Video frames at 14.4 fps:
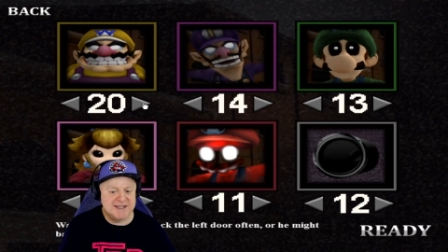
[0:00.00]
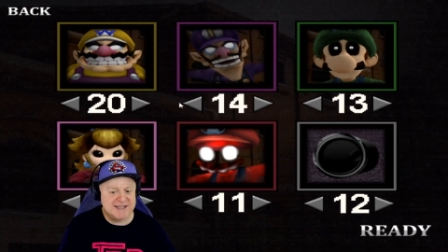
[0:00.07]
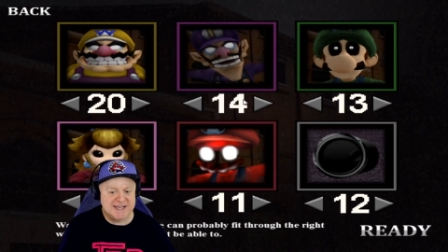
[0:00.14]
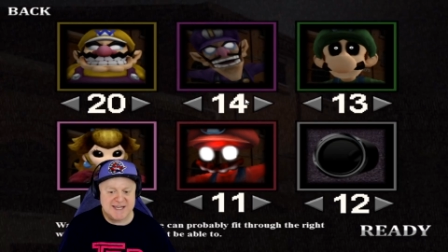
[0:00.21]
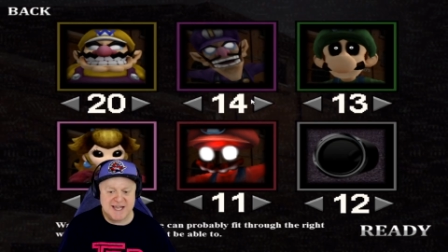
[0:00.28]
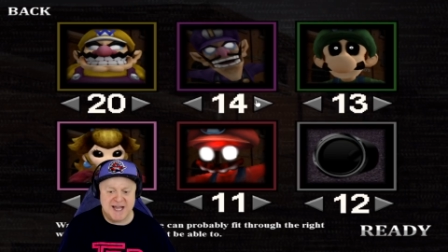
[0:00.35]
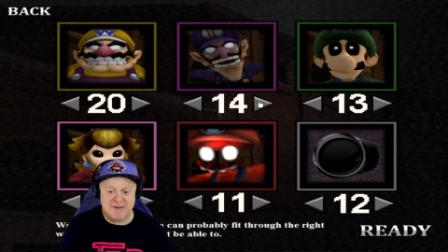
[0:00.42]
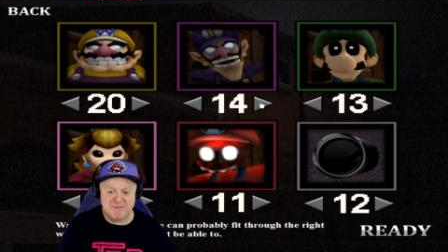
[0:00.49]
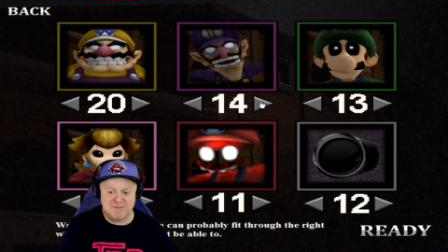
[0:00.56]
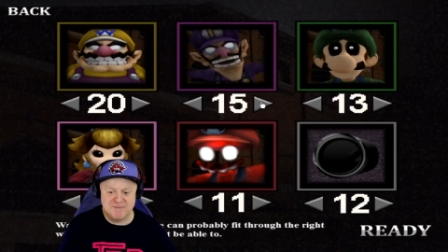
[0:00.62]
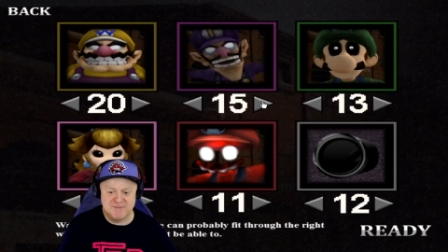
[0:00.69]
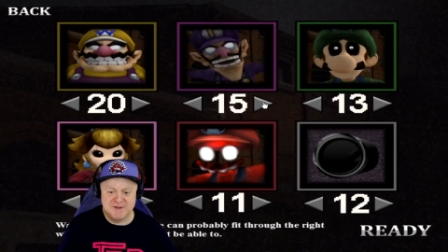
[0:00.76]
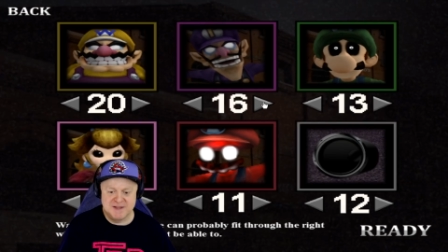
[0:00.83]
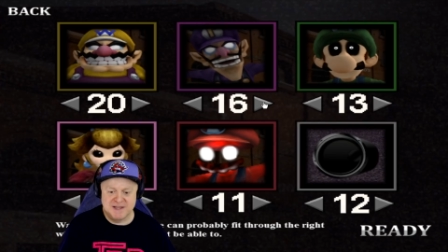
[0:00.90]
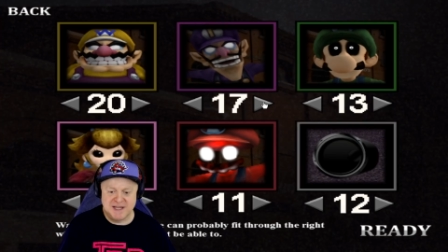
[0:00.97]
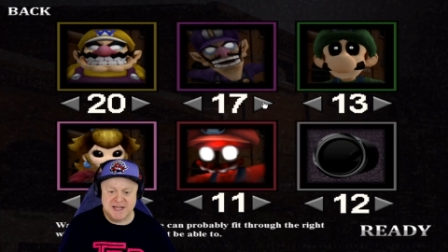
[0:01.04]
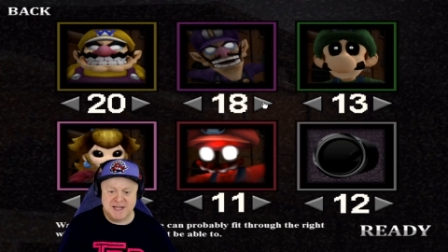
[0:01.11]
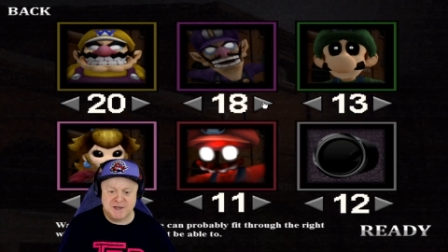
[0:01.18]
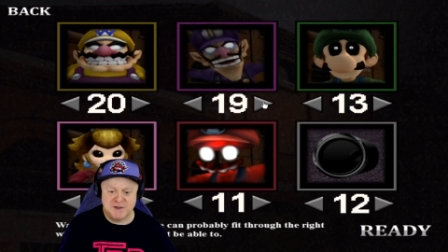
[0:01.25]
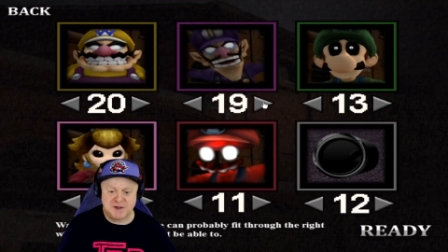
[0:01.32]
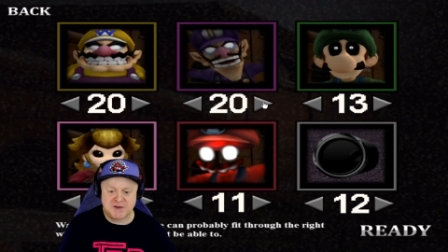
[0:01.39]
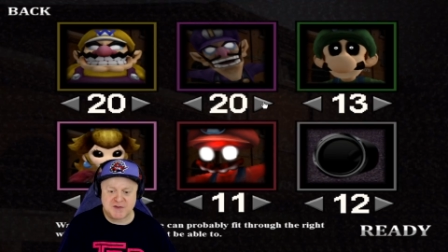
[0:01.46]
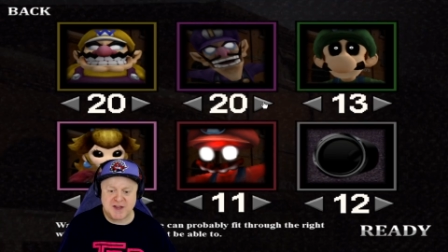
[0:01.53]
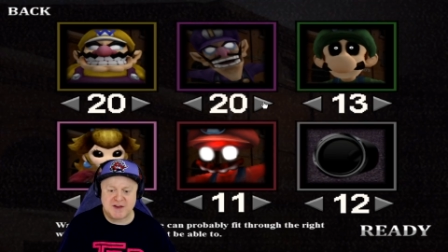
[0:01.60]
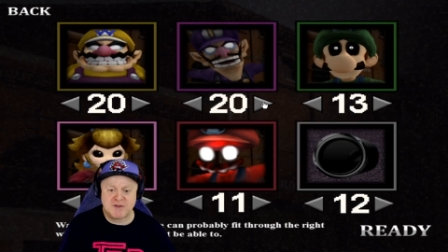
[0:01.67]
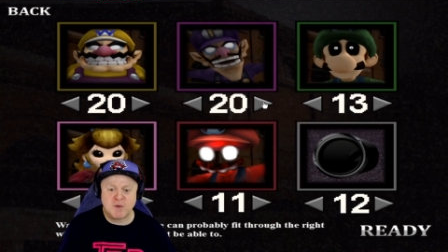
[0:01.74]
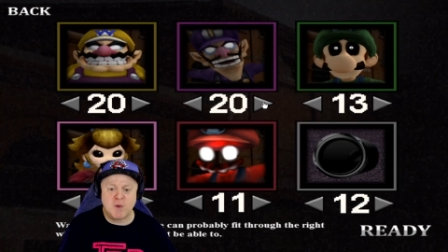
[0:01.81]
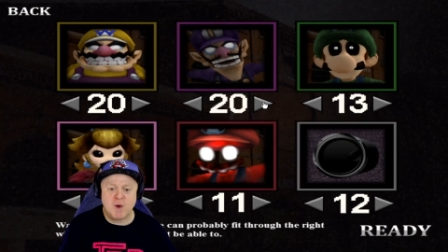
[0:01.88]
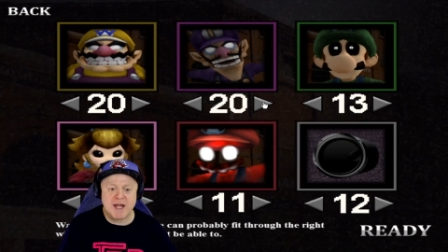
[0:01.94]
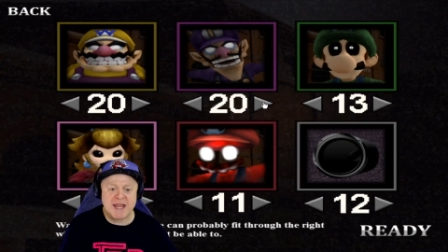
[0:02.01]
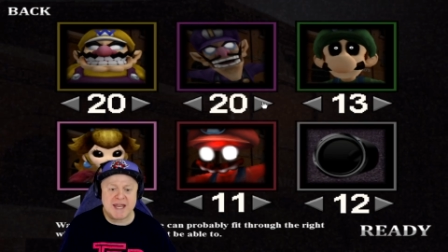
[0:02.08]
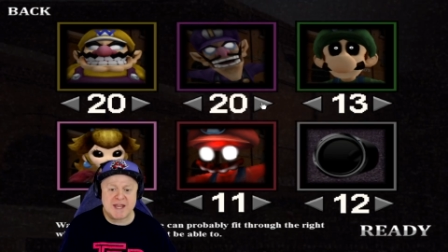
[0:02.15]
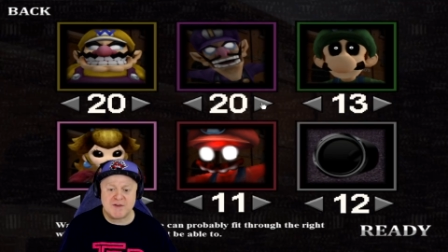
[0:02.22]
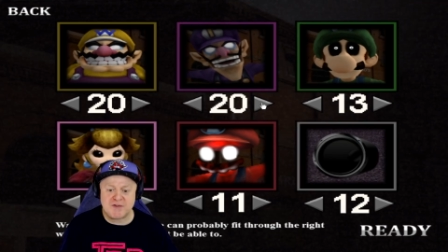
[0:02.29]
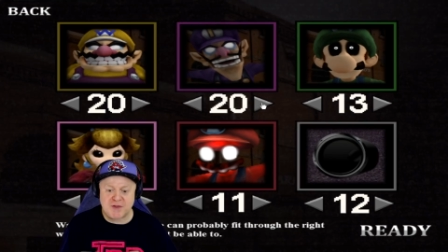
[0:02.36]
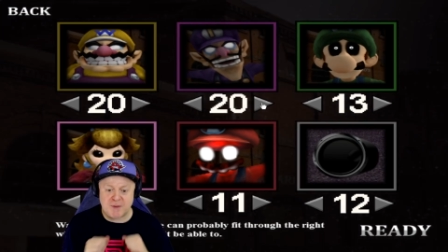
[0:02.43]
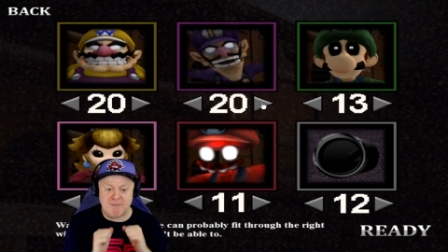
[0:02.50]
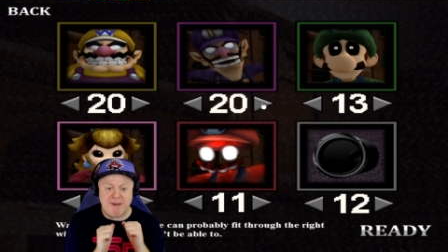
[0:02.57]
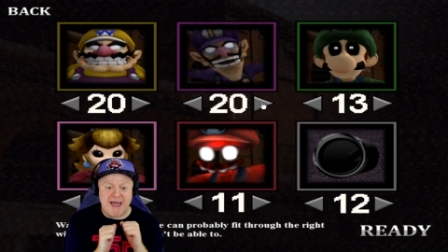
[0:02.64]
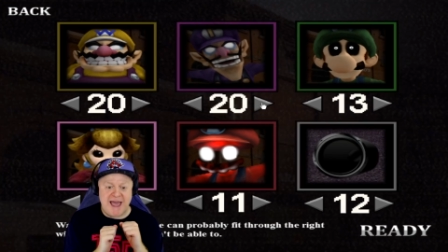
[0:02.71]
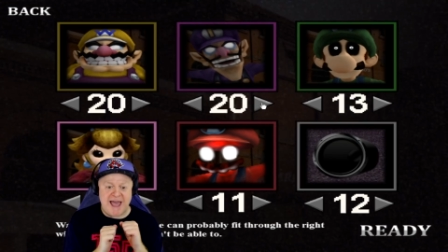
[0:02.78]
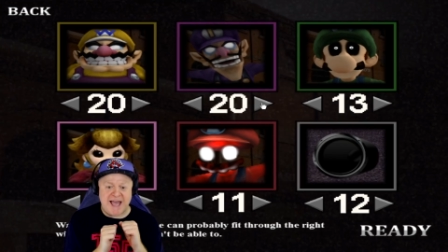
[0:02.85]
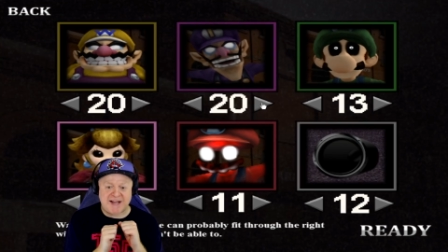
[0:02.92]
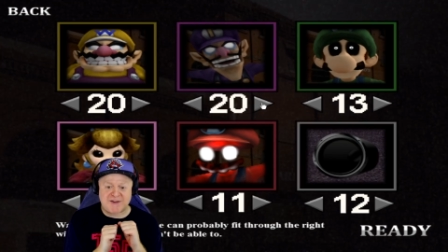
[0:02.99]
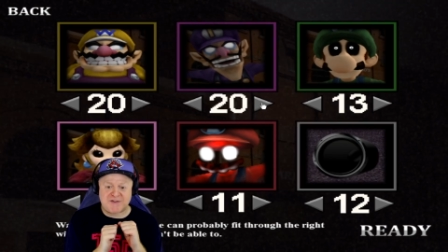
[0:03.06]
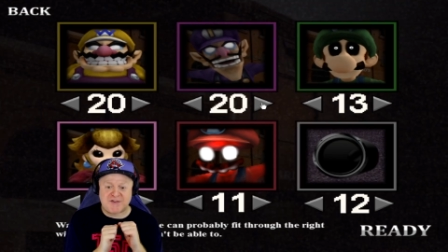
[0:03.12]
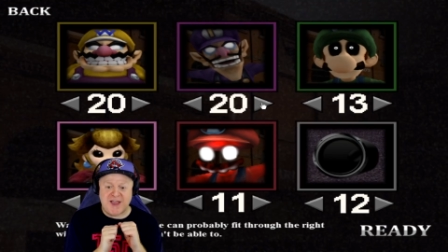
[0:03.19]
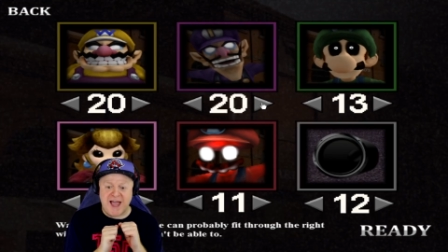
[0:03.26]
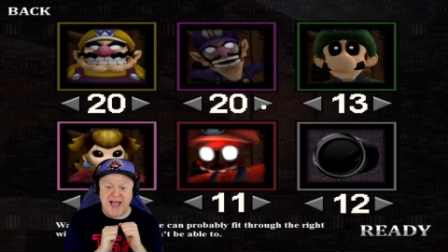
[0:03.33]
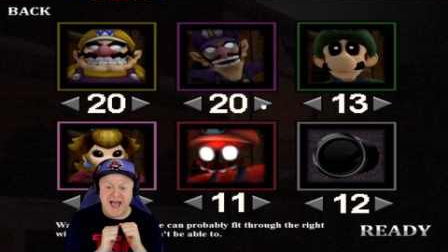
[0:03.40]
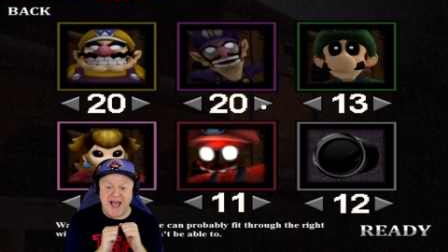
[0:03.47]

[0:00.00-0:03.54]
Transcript: Yep, it looks like twenty is the max.